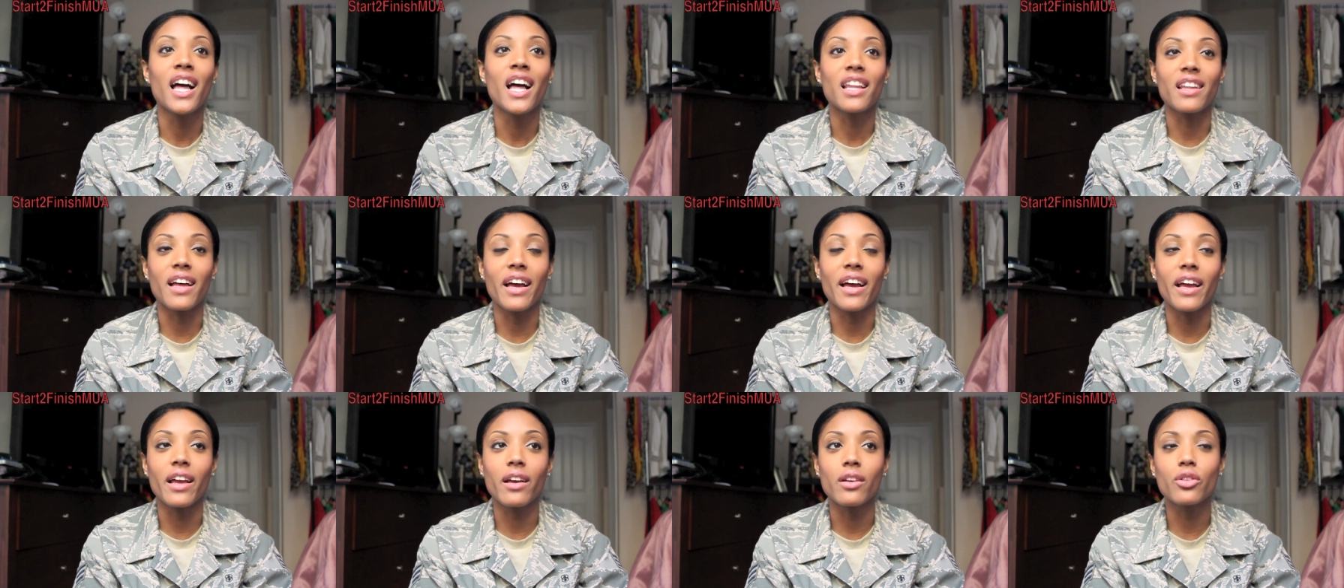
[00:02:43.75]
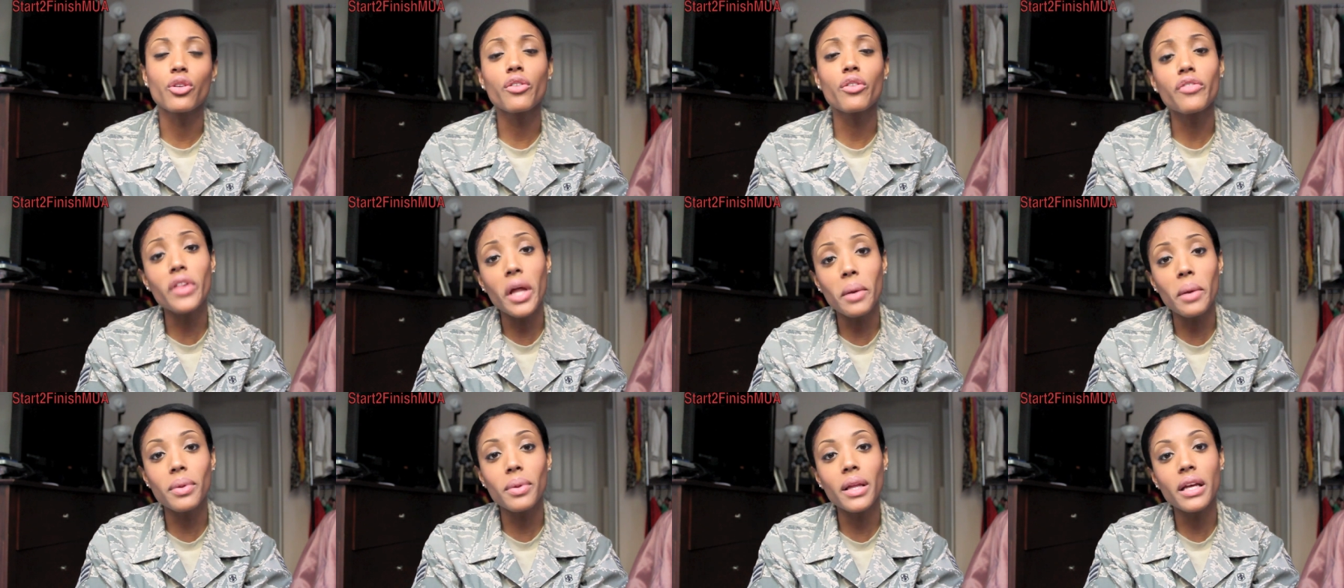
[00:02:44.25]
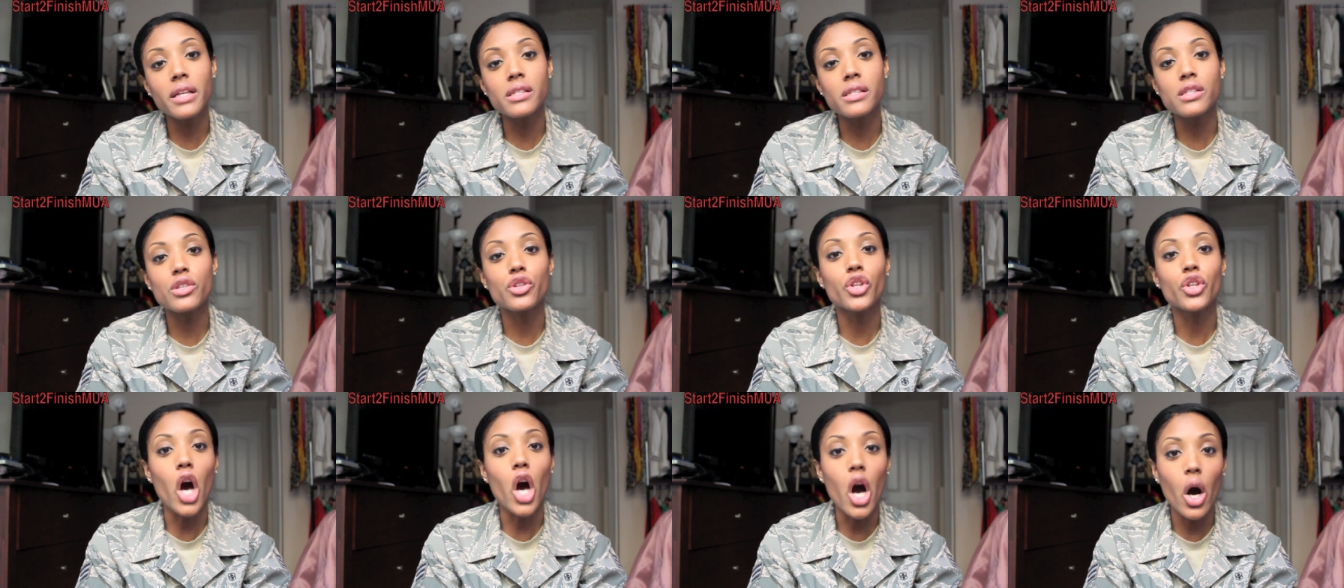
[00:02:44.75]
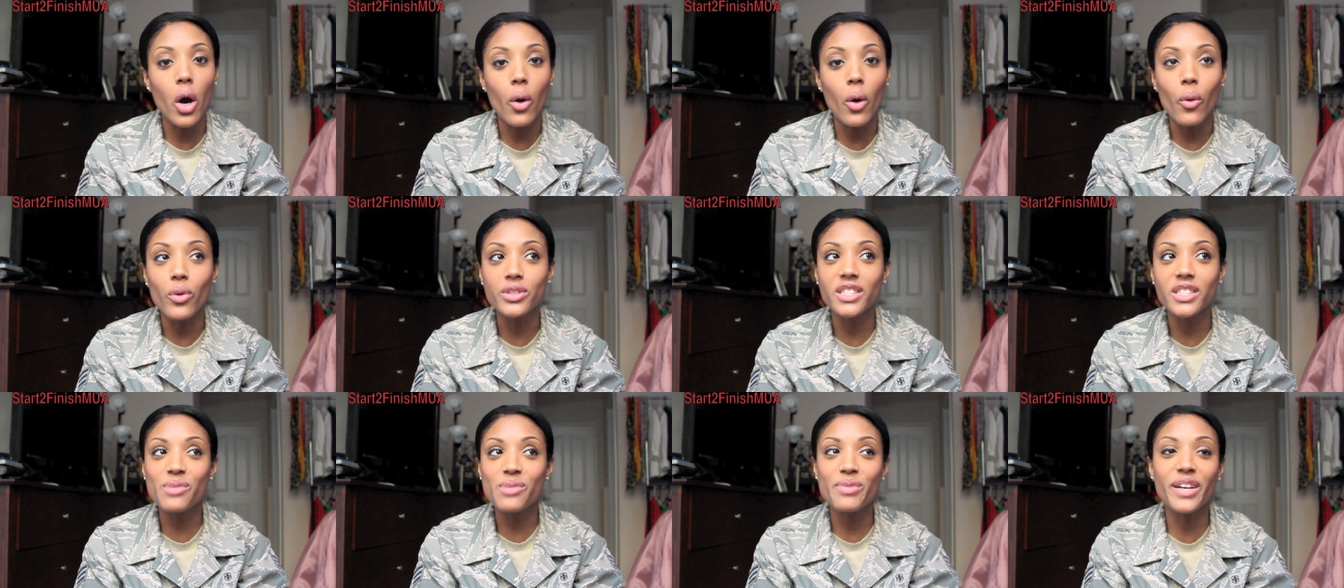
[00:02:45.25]
Like, do you fly planes?
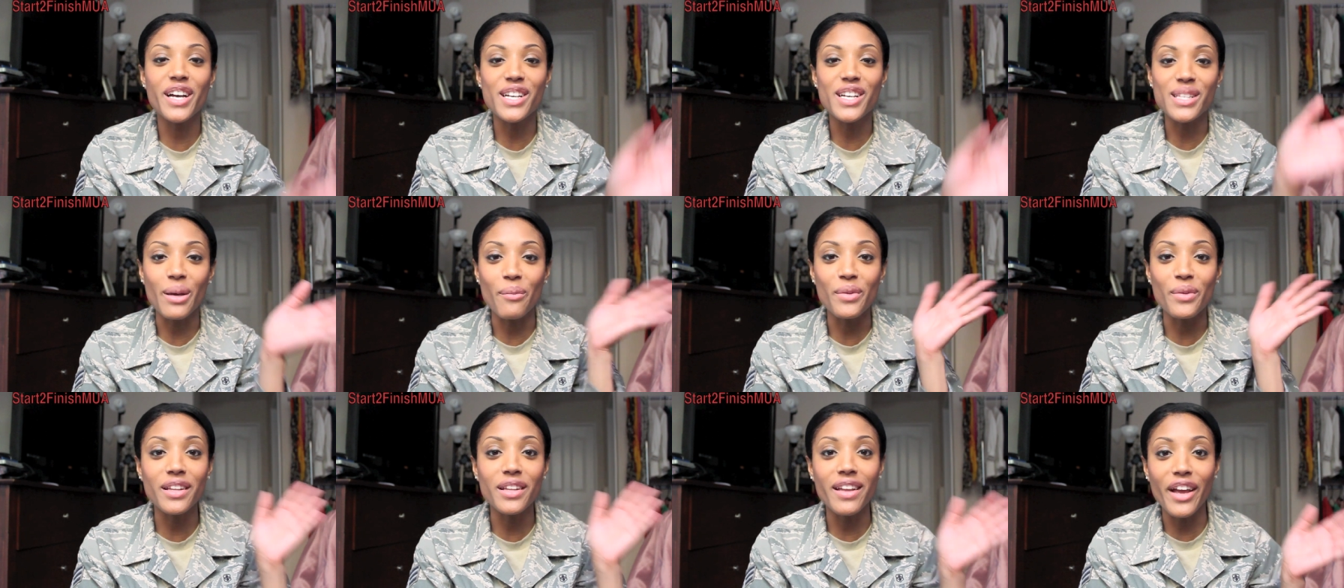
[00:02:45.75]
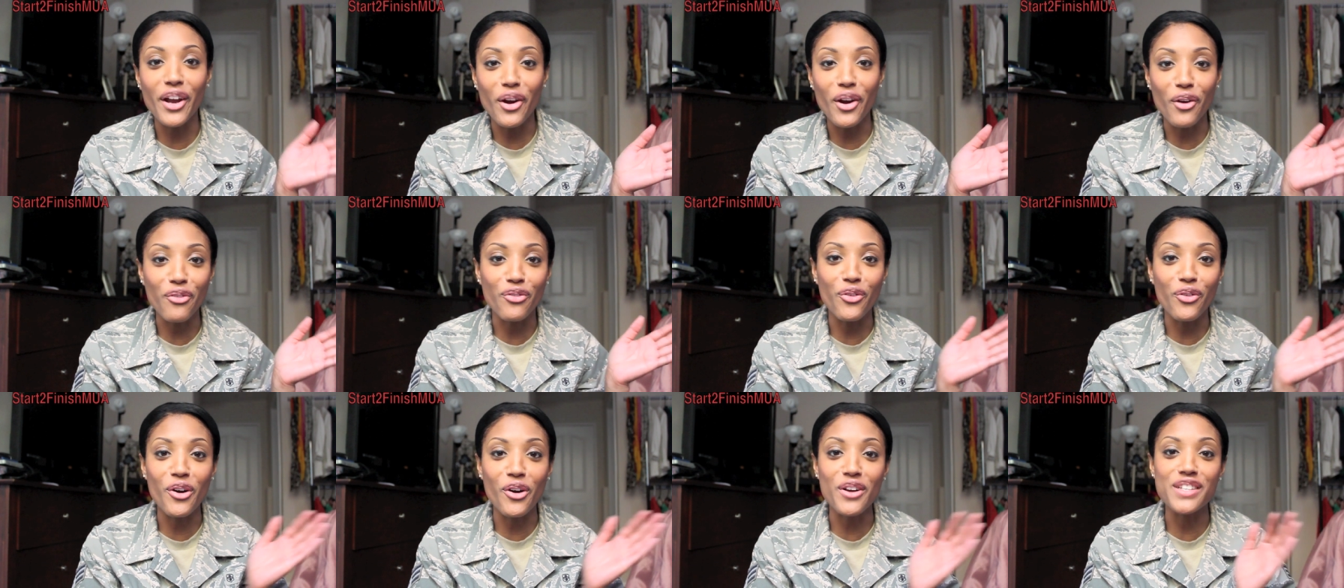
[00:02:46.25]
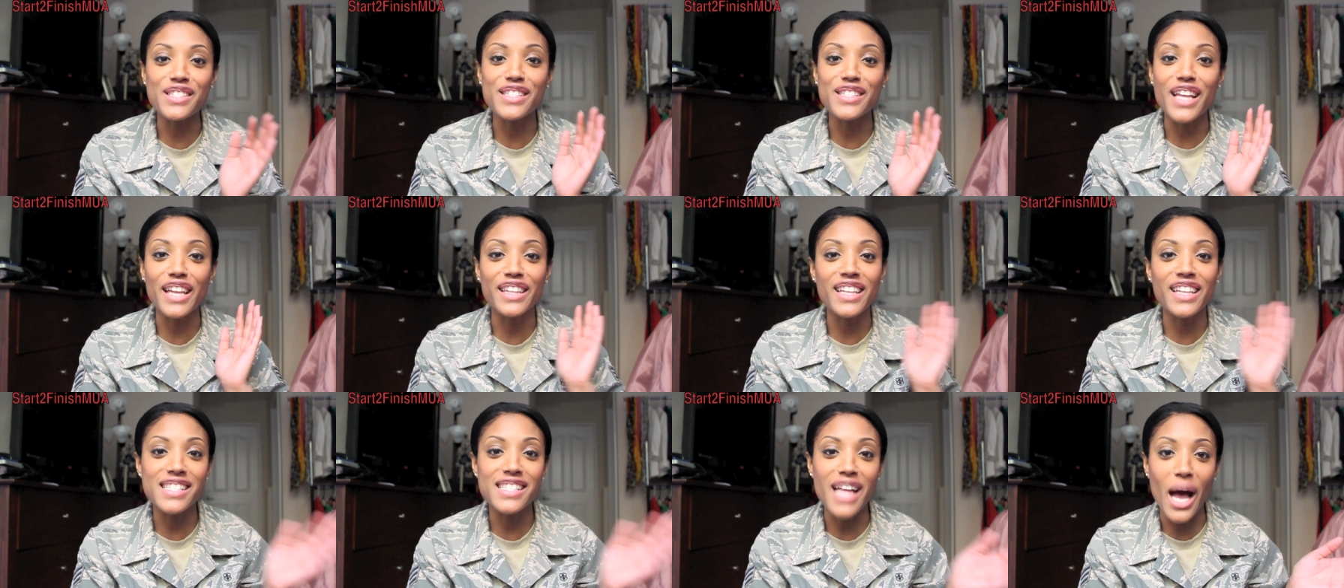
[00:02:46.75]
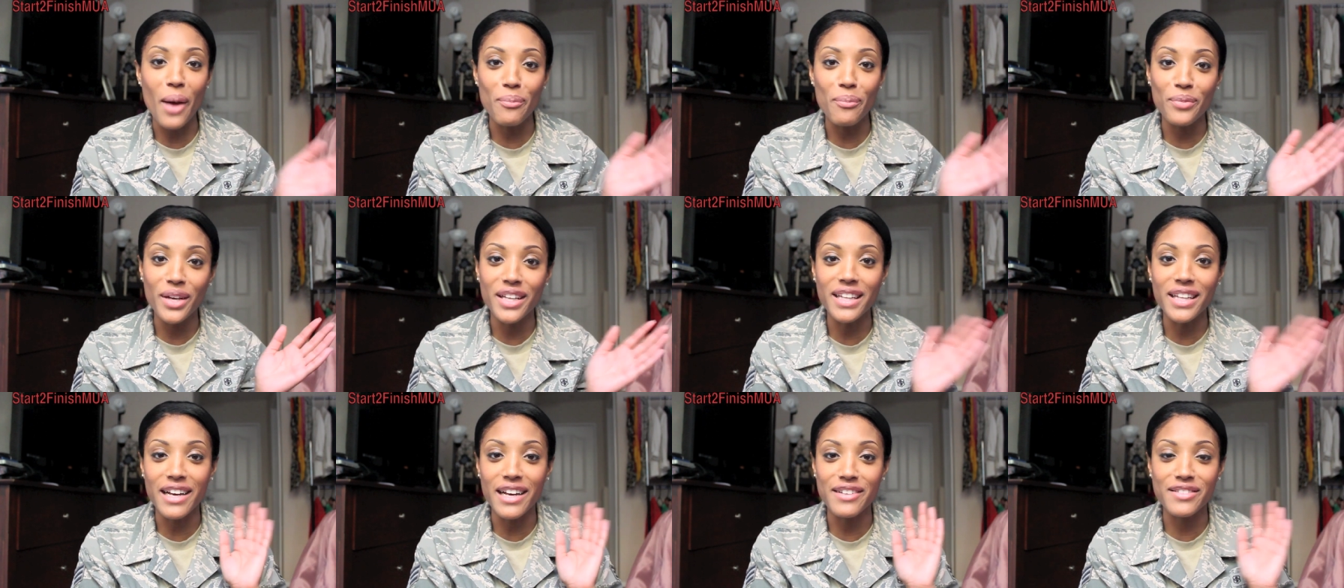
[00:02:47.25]
No, just because I'm in the Air Force, that does not
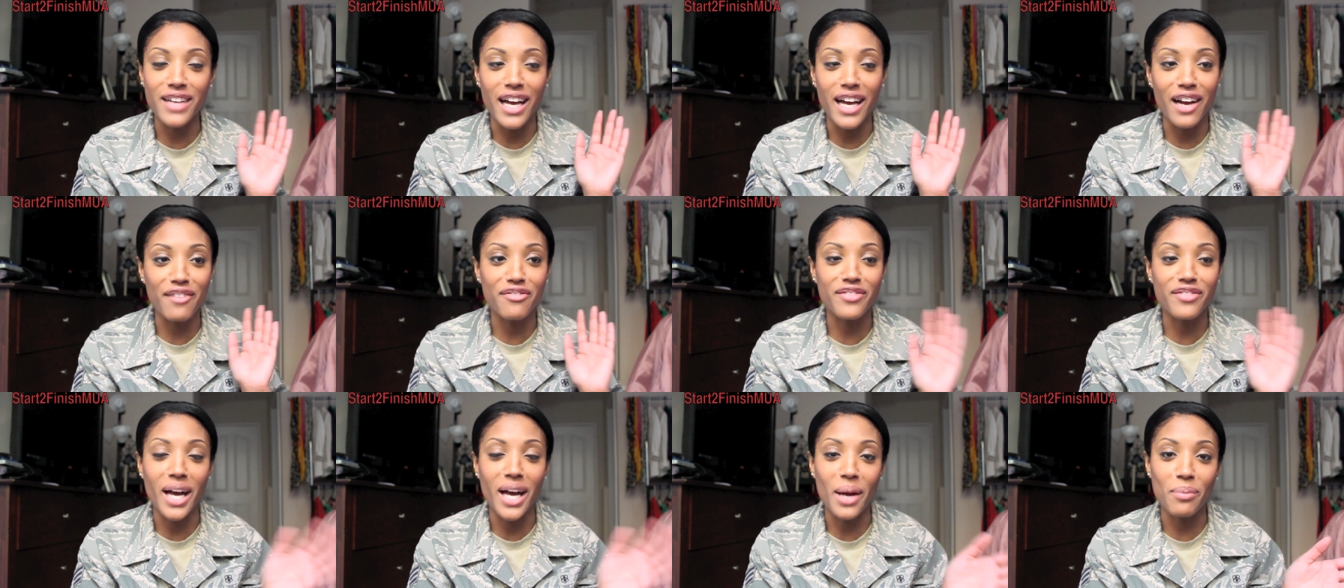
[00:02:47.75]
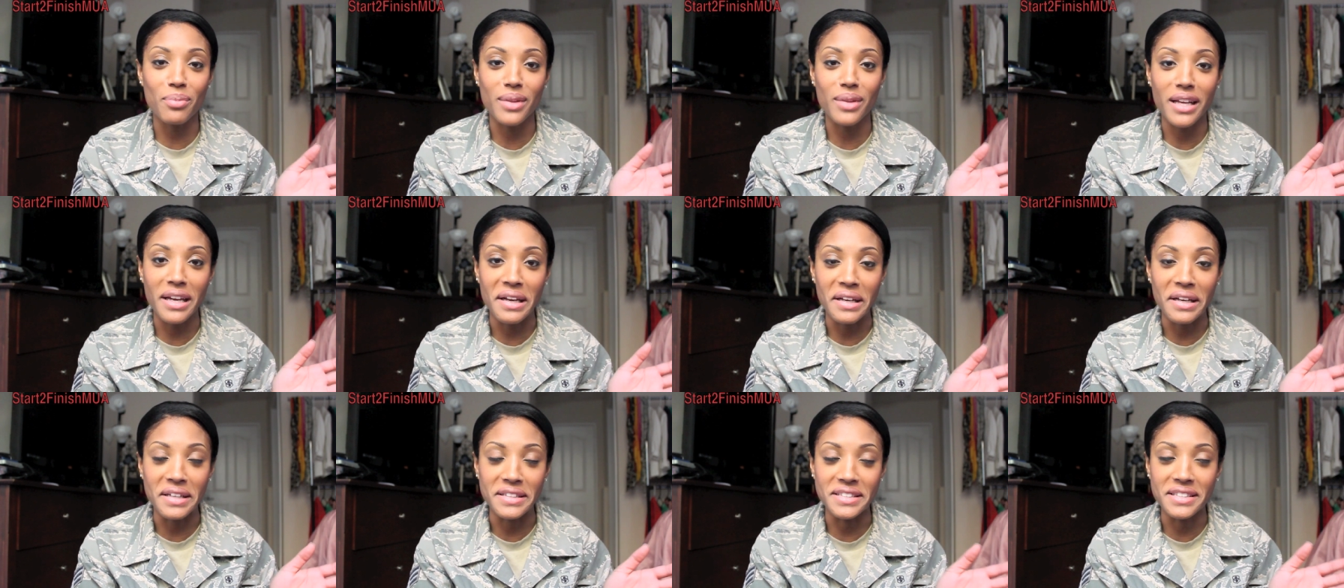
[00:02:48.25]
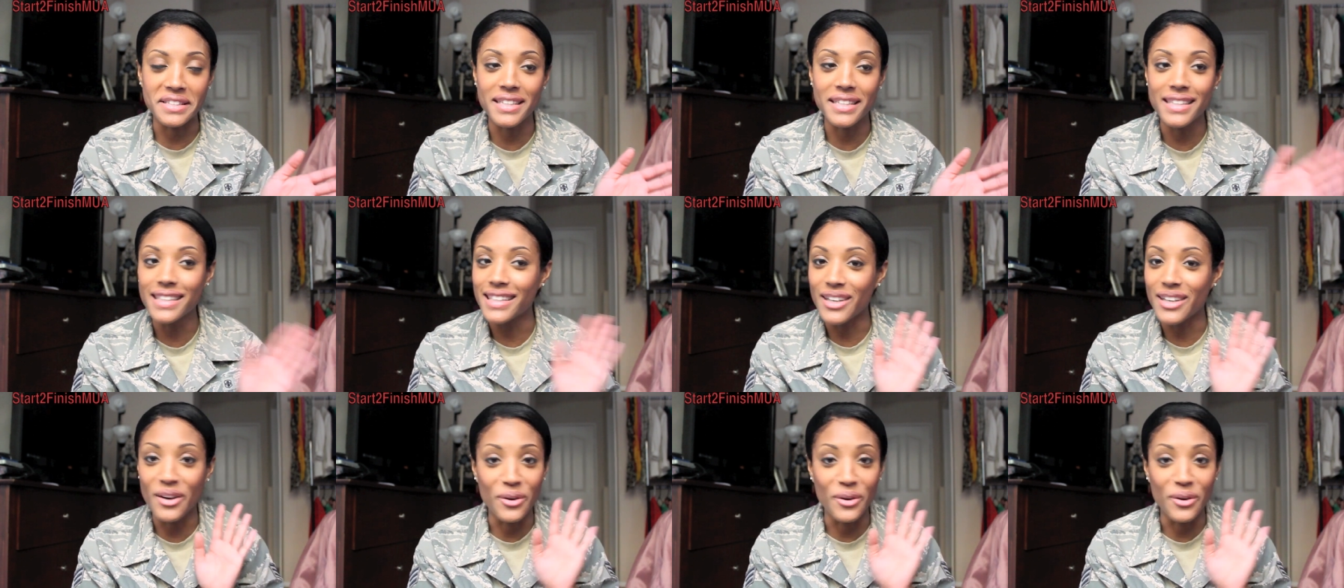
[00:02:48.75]
mean that I fly planes.